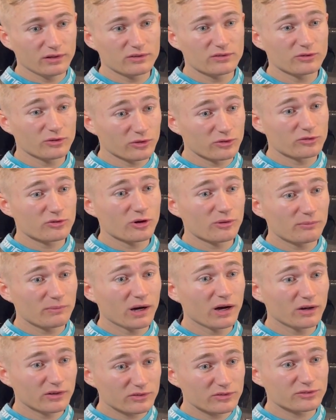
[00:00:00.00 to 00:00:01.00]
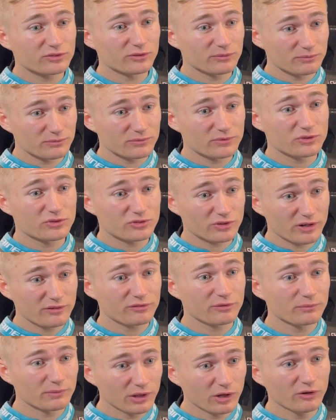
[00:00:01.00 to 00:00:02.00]
on top marks straight
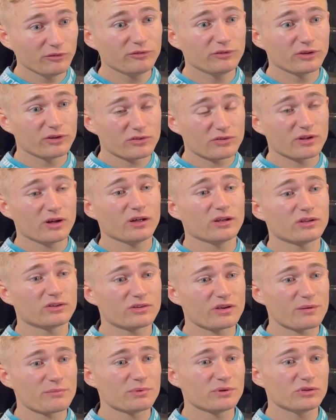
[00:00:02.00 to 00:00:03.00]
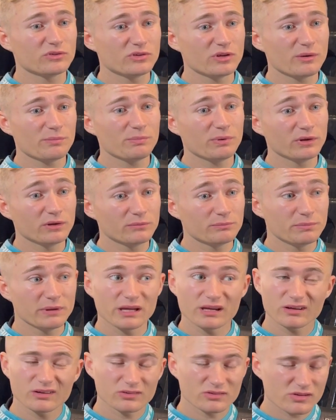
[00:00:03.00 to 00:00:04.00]
from the off at the start of the championship, and
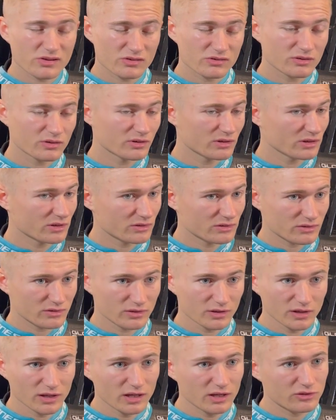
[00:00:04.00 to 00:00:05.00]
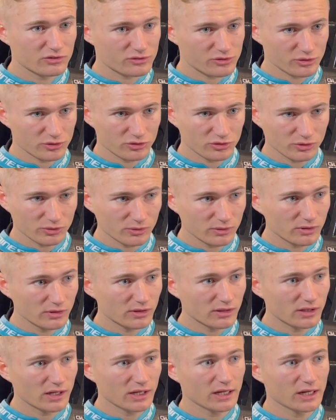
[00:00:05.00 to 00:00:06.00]
being consistent is crucial.
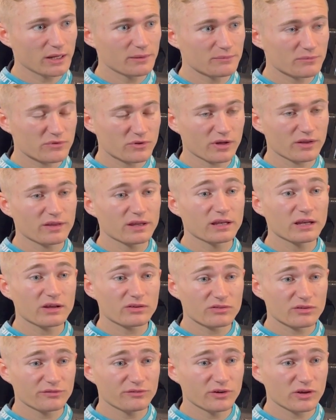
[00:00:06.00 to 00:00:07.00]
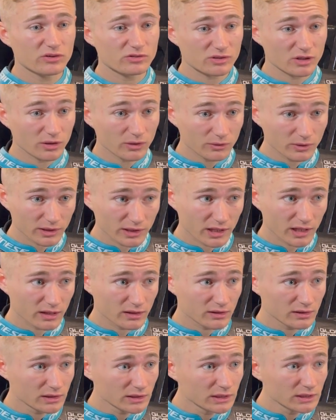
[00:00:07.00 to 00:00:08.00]
So I think that's the first goal, and
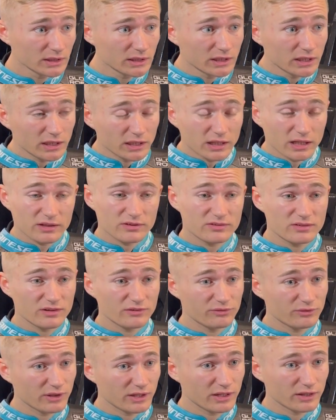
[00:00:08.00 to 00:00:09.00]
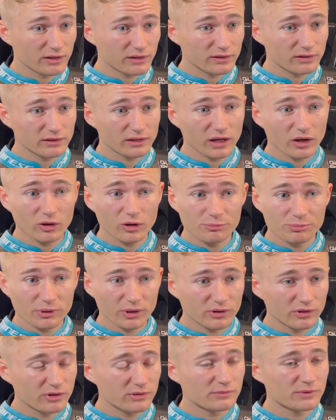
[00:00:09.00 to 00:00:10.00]
then let's see if we can get on the
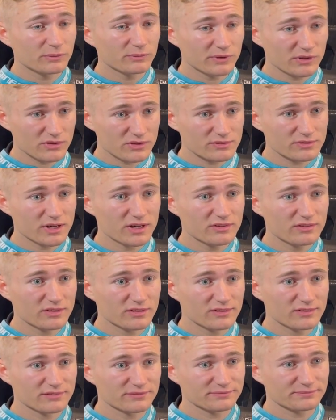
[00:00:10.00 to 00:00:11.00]
podium and win some races.